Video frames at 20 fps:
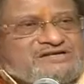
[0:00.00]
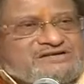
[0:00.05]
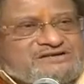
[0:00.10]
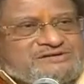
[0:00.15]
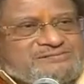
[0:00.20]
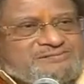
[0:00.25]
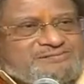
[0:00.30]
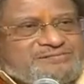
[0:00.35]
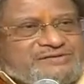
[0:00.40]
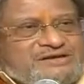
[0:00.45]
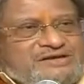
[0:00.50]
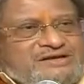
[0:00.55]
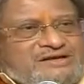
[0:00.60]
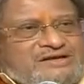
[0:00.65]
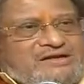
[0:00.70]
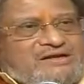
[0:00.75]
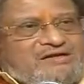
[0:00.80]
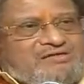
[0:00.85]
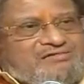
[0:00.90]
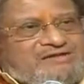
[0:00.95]
the
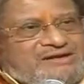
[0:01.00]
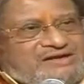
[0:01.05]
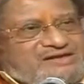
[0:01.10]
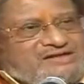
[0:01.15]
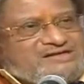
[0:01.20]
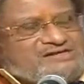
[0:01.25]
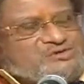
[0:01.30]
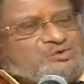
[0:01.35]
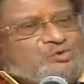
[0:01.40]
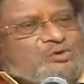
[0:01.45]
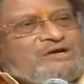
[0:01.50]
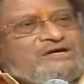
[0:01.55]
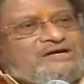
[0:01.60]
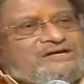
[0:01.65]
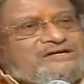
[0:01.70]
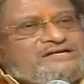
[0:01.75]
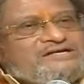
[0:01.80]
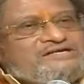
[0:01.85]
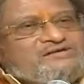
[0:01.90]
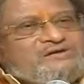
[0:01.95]
various
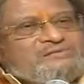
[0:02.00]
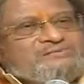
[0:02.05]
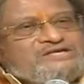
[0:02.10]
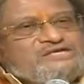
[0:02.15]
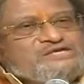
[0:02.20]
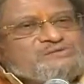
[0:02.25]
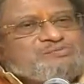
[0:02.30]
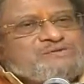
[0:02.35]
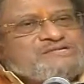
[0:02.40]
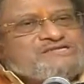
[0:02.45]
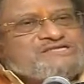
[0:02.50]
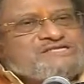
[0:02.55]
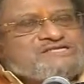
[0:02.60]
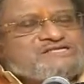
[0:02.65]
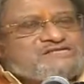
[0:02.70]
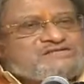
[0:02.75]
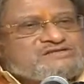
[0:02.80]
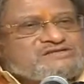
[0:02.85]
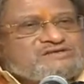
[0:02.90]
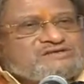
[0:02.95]
qualities of the
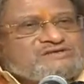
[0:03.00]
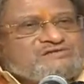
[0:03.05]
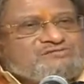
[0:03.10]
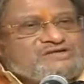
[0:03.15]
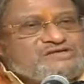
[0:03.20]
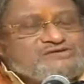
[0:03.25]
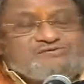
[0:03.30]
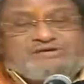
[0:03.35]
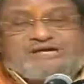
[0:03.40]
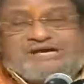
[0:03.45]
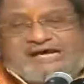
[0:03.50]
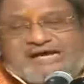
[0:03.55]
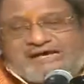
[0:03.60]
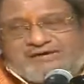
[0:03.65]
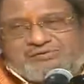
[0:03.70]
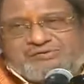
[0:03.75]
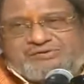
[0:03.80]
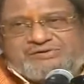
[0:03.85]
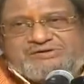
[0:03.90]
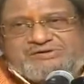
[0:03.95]
species which we
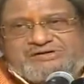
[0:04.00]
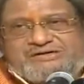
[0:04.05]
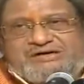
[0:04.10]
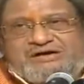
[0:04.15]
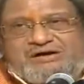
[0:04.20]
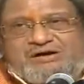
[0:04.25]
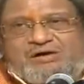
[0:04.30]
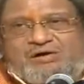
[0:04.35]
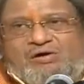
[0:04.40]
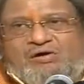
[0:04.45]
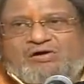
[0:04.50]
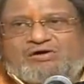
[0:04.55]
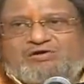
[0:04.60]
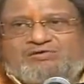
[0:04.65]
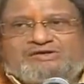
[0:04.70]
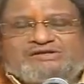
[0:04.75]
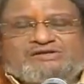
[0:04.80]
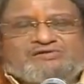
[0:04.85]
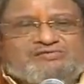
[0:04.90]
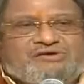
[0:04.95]
have all
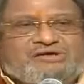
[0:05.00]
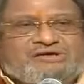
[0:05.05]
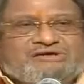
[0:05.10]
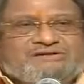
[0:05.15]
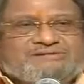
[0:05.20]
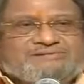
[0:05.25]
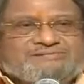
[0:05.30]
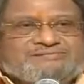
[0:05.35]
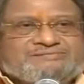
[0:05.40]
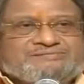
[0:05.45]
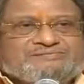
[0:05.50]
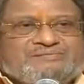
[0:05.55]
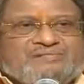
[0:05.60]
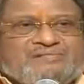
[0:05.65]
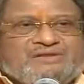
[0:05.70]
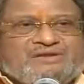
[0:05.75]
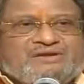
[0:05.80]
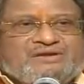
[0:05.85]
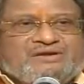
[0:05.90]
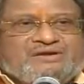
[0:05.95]
over the world.
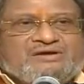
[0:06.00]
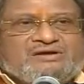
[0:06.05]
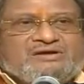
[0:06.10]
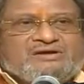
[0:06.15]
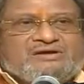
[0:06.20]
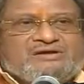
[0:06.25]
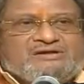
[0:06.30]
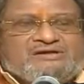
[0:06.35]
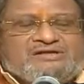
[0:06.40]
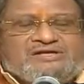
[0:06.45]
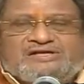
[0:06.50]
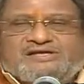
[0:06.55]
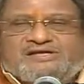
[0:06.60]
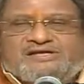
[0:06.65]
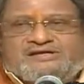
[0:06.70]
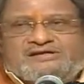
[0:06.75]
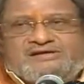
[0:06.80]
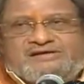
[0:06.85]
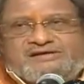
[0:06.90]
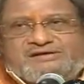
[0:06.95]

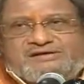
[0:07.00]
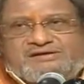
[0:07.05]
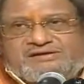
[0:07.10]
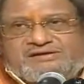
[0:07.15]
The